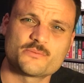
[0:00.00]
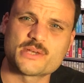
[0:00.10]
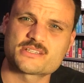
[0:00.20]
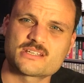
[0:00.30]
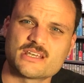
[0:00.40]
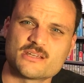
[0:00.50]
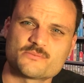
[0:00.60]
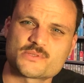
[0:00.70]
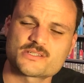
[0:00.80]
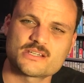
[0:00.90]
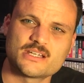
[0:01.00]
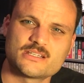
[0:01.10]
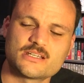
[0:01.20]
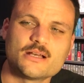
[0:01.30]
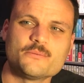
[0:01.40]
of the best games.
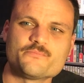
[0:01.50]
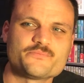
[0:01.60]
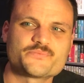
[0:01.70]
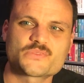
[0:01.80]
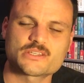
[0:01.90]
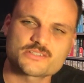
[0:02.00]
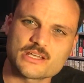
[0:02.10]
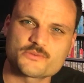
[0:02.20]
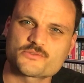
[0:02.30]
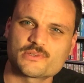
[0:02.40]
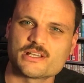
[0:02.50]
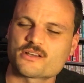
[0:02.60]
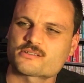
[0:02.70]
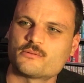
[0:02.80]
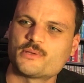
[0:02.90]
And so that was really
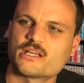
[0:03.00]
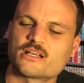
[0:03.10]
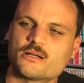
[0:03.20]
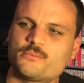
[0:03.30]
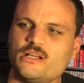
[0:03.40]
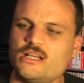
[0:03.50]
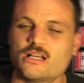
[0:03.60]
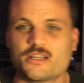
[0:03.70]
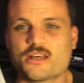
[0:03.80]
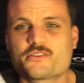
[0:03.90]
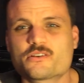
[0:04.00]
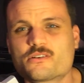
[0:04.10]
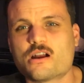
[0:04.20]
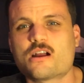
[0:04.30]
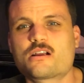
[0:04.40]
awesome to pick up.
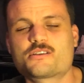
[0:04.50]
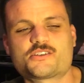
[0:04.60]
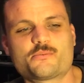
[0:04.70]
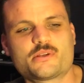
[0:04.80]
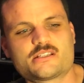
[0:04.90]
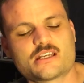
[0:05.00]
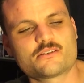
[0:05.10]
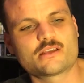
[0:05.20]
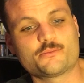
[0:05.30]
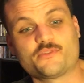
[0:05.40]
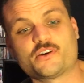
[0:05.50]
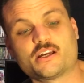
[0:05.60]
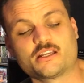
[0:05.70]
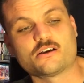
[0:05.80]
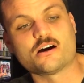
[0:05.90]
Another hard Super Nintendo game to
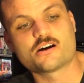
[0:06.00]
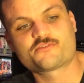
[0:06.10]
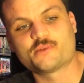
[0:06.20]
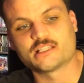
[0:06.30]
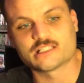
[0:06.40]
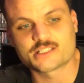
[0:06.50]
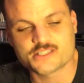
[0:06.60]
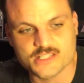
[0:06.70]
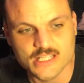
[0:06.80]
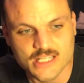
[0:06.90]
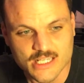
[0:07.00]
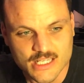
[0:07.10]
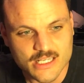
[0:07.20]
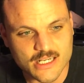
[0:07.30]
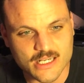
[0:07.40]
find off my list.
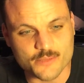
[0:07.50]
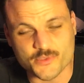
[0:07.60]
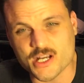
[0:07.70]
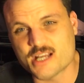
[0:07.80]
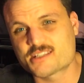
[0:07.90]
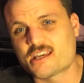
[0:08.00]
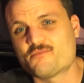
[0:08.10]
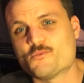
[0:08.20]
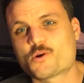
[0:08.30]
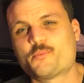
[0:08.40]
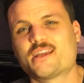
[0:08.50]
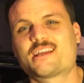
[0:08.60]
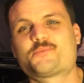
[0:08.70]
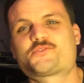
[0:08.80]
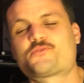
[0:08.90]
Guys, I have more
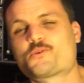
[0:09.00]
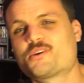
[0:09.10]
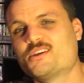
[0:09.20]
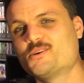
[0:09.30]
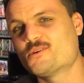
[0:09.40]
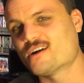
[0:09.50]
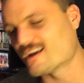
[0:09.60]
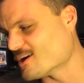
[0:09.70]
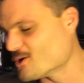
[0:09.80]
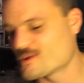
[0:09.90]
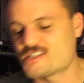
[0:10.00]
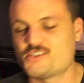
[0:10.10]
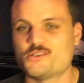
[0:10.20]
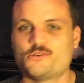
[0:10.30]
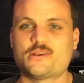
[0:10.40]
pickups for you. I always
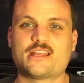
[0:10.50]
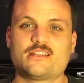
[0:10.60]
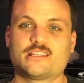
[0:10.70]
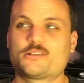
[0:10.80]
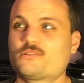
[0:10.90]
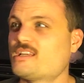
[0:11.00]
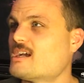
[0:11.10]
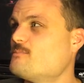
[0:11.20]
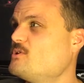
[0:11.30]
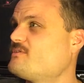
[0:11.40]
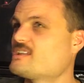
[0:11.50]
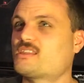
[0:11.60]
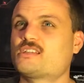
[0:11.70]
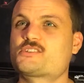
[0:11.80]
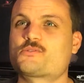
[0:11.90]
do. And literally, I'm moving
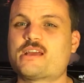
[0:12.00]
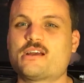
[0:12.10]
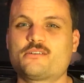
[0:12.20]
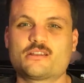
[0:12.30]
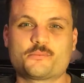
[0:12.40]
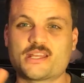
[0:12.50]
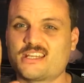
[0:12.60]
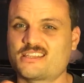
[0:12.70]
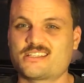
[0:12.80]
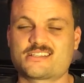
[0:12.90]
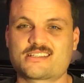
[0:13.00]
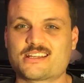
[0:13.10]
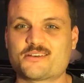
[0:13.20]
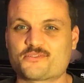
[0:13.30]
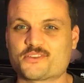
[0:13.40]
things around and I'm getting things
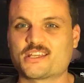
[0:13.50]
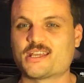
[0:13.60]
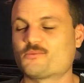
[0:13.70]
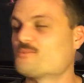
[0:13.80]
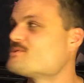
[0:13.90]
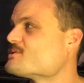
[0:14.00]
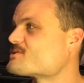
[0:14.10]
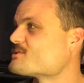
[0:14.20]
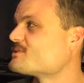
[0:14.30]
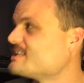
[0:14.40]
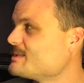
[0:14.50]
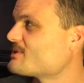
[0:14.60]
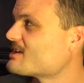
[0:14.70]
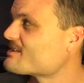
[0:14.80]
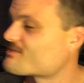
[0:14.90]
set up for the Game Room Tour. So
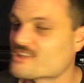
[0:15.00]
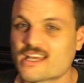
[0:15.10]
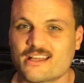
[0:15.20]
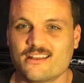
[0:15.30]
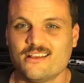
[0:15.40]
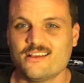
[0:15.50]
keep an eye for that.